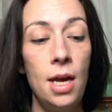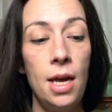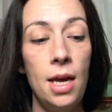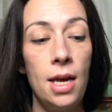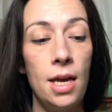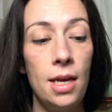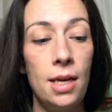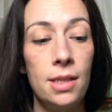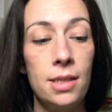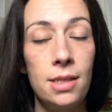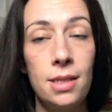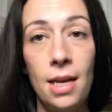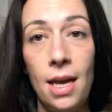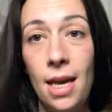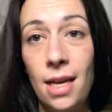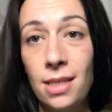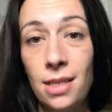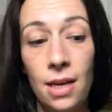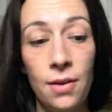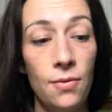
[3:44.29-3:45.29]
It's
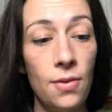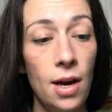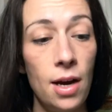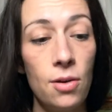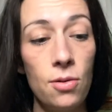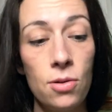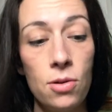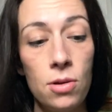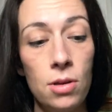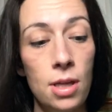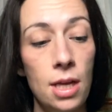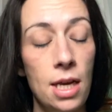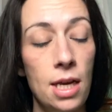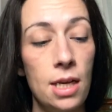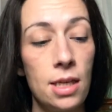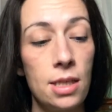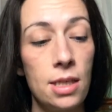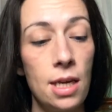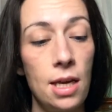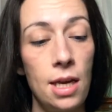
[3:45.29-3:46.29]
antiviral.
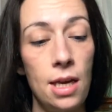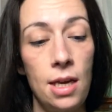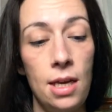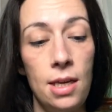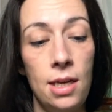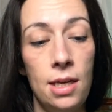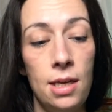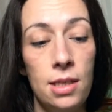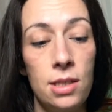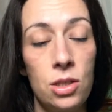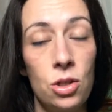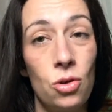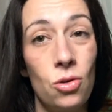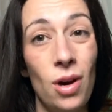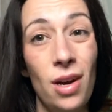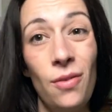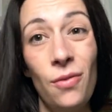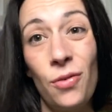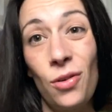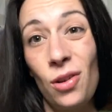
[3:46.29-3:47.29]
It is
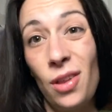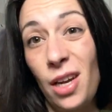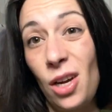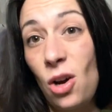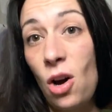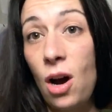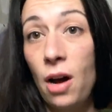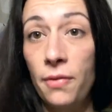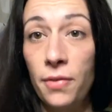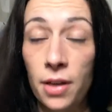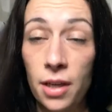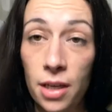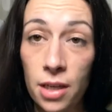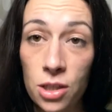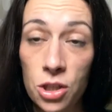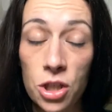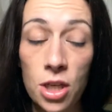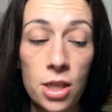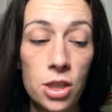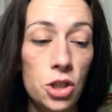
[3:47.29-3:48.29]
great for like cough and
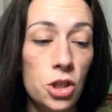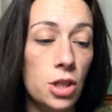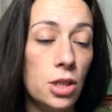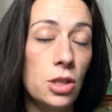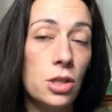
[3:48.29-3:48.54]
congestion.